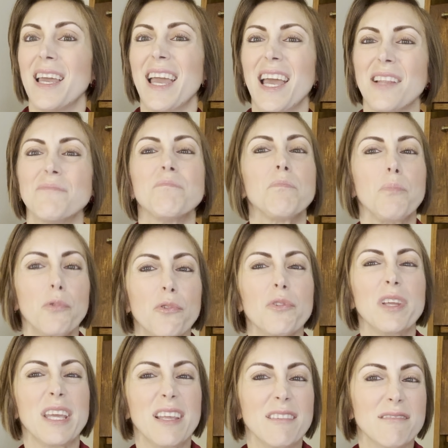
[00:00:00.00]
and
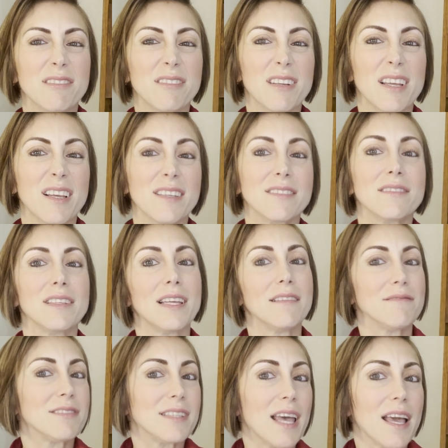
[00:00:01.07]
poor interest
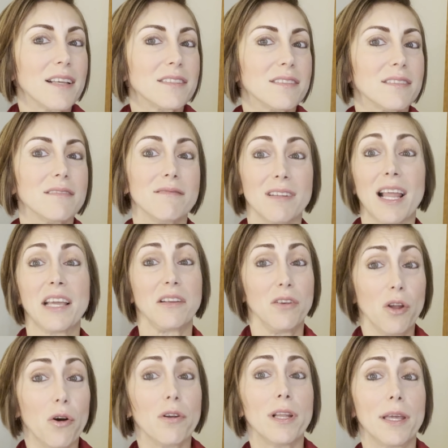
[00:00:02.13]
in sex, like
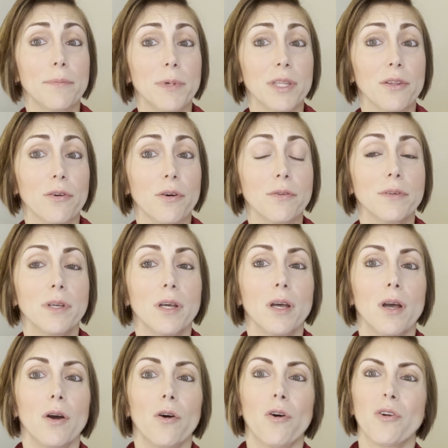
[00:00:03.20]
low libido,
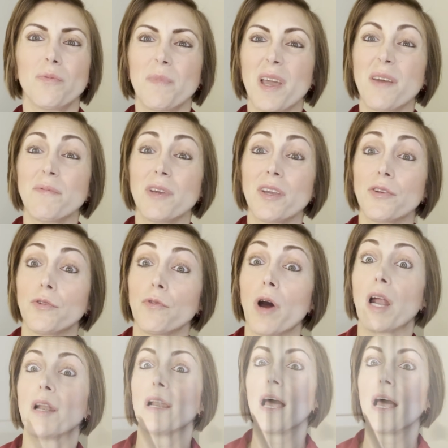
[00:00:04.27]
or maybe you are